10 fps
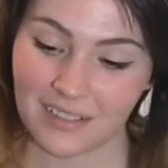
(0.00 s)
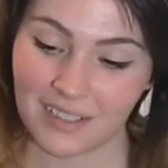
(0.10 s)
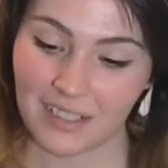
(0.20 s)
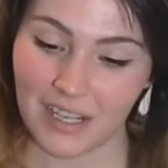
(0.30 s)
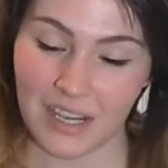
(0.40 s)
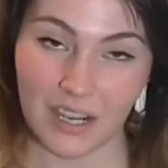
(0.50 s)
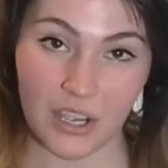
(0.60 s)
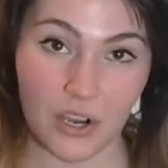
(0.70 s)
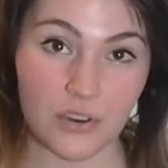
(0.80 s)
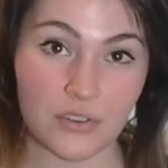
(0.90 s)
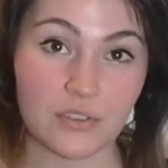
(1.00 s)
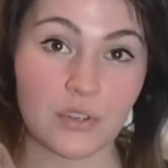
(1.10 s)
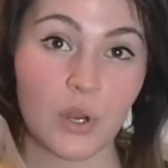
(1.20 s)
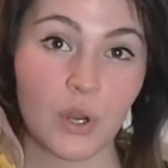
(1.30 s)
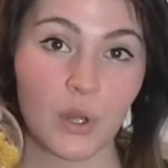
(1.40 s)
It goes
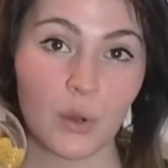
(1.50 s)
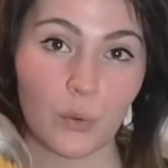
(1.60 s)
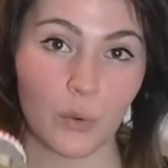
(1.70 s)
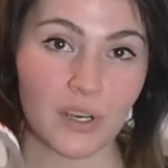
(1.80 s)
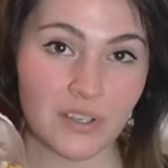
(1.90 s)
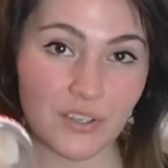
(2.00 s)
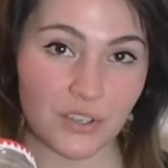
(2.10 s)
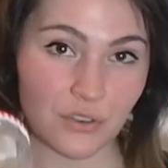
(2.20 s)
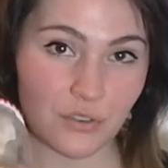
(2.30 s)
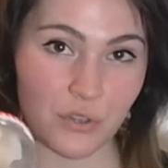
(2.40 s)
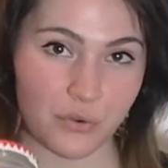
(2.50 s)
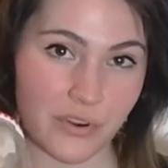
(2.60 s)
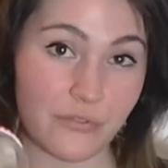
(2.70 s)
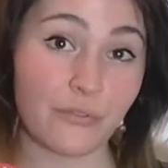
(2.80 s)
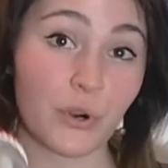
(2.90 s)
one, two, three, four,
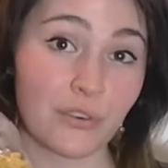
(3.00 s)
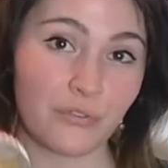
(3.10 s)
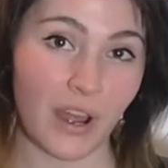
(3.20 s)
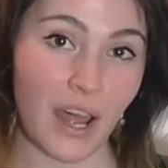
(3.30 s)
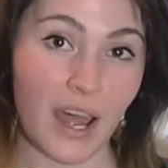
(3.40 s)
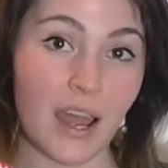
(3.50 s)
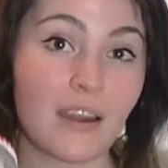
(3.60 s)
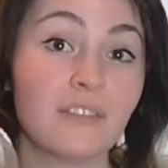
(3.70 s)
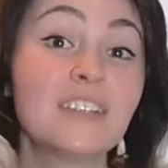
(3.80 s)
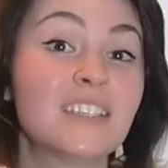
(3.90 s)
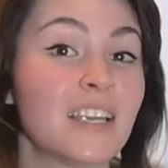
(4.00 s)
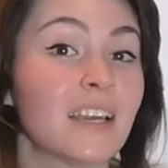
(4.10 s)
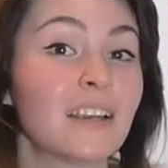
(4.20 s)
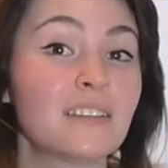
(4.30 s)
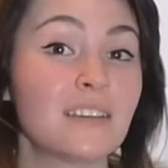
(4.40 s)
five, six.
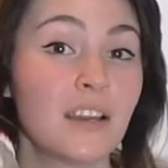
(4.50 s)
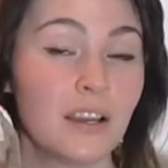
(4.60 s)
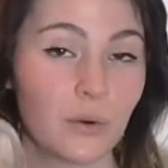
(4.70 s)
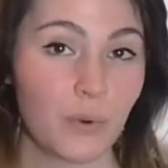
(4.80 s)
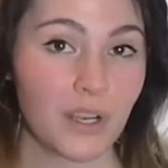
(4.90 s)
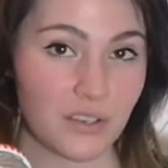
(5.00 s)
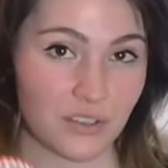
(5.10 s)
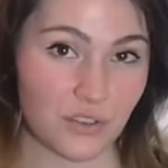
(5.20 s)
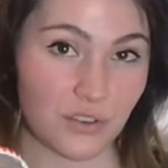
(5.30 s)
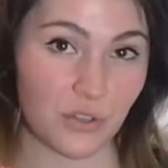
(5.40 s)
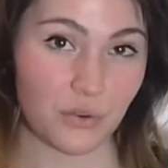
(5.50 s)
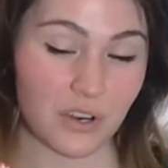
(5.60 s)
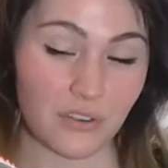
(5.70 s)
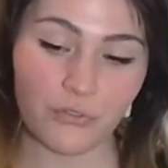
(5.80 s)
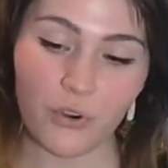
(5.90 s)
One, two, three,
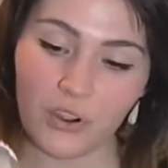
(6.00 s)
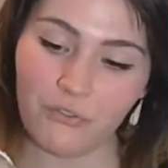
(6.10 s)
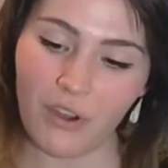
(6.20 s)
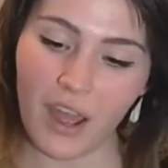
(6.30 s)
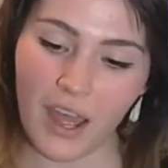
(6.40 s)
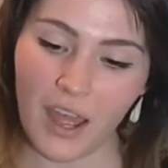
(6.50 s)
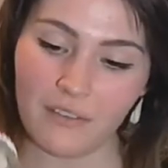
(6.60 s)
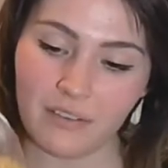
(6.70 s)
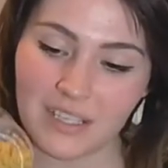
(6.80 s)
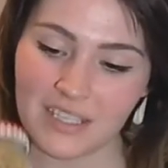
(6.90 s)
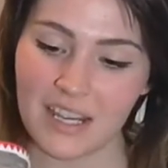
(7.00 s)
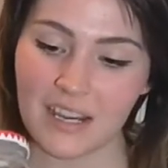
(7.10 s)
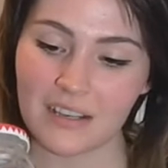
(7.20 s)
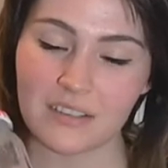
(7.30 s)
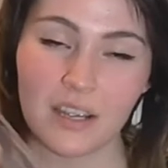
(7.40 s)
four, five, six.
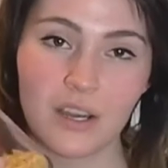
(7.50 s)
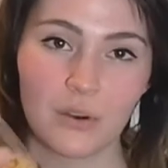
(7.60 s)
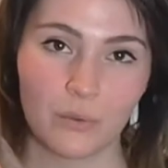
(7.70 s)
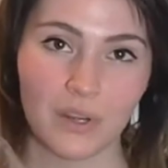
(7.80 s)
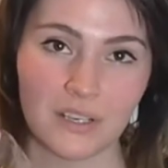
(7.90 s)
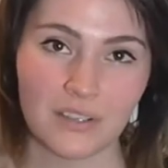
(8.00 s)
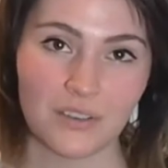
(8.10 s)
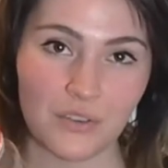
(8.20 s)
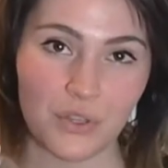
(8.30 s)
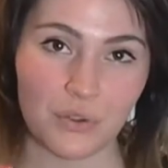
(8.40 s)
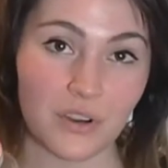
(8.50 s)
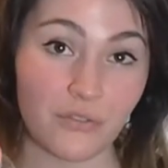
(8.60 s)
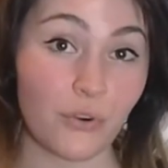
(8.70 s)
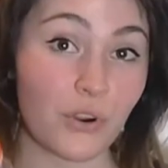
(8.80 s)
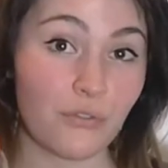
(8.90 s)
One, two, three, four,
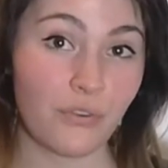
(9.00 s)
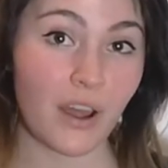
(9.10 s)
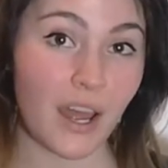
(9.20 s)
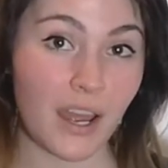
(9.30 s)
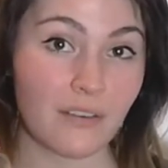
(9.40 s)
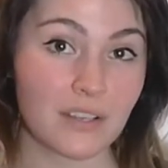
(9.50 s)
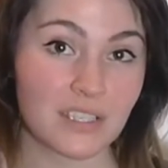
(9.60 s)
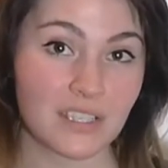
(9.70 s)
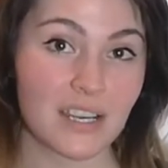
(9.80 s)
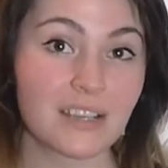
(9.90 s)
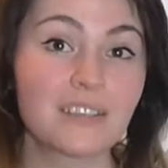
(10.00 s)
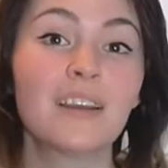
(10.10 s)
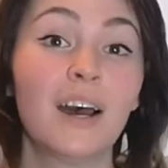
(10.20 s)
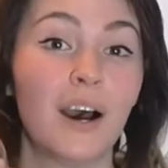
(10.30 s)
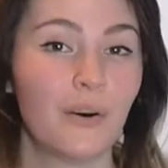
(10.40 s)
five, six.
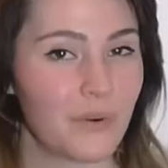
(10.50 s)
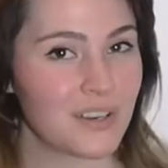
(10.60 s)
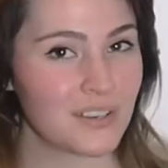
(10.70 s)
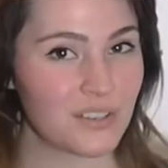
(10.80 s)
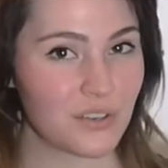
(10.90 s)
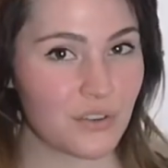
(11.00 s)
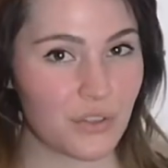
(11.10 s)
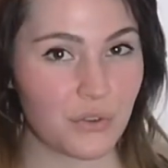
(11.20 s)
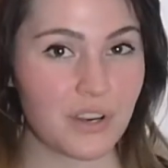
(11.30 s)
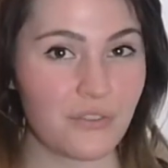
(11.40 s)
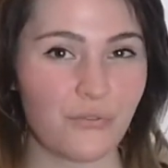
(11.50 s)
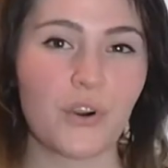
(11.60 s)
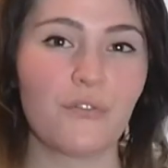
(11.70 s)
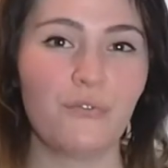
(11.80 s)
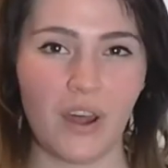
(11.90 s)
One, two, three, four,
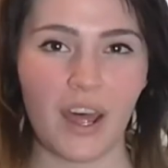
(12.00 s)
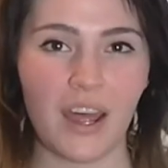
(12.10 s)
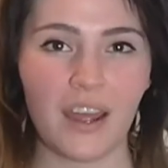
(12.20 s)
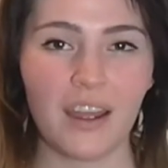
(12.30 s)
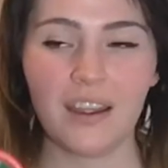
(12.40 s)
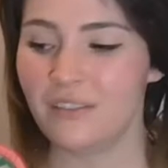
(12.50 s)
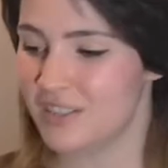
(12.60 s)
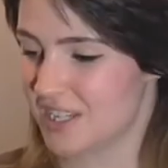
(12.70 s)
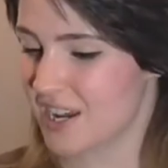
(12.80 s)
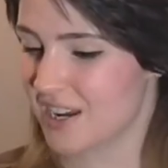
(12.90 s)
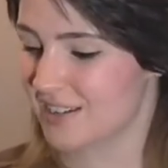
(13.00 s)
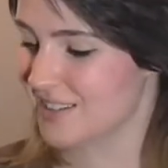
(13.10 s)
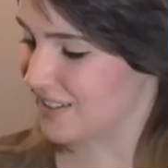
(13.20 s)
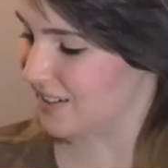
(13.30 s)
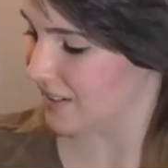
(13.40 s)
five,
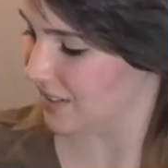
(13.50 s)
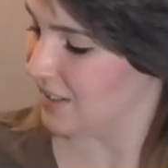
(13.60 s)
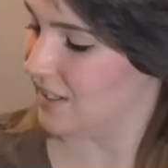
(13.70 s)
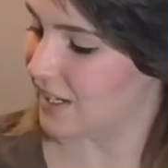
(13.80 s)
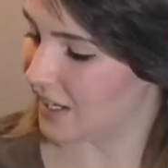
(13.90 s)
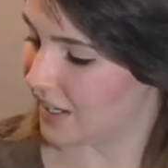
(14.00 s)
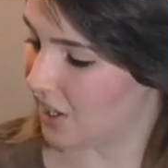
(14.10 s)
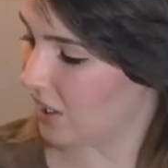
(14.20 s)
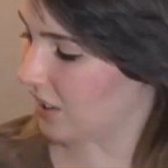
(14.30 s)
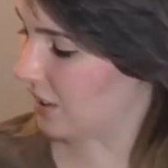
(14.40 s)
six. Good.